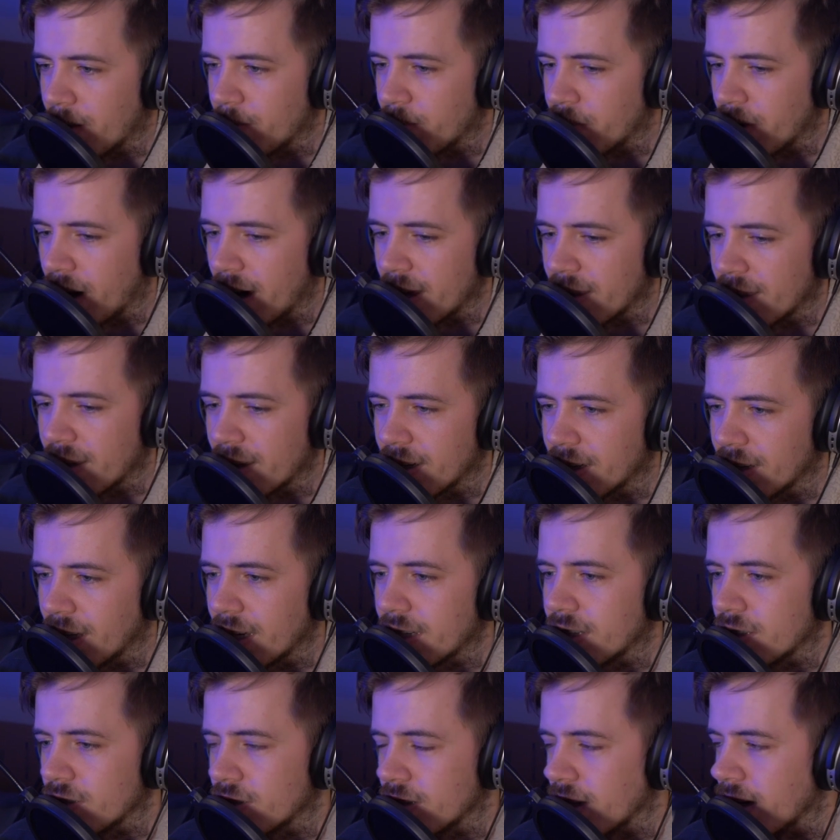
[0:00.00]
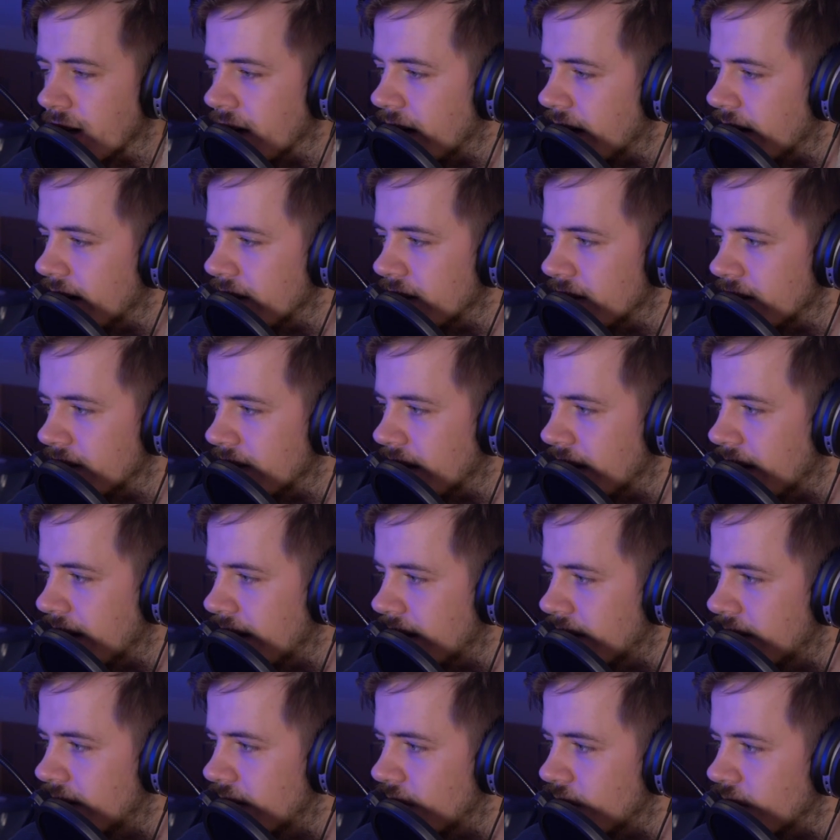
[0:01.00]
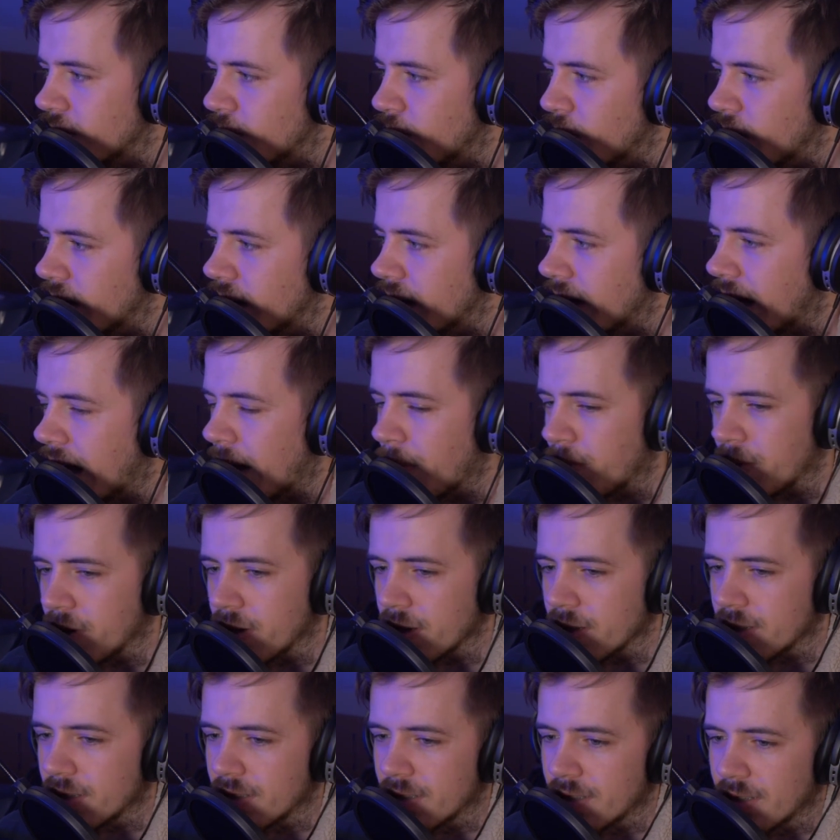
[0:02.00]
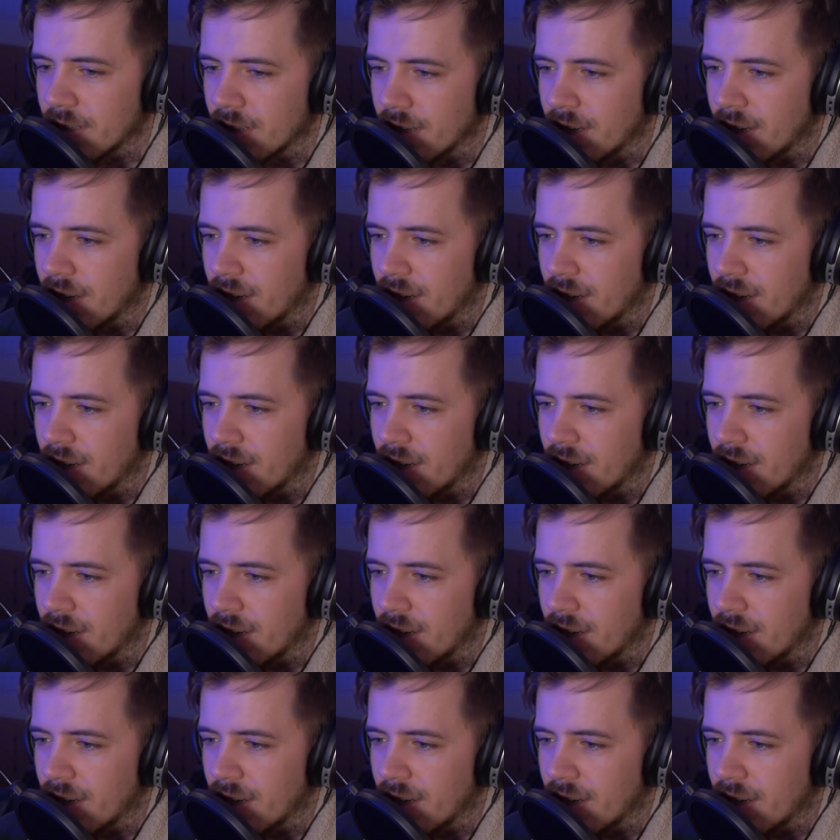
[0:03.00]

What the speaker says: Yeah. But I think, like you say, it is just bringing happiness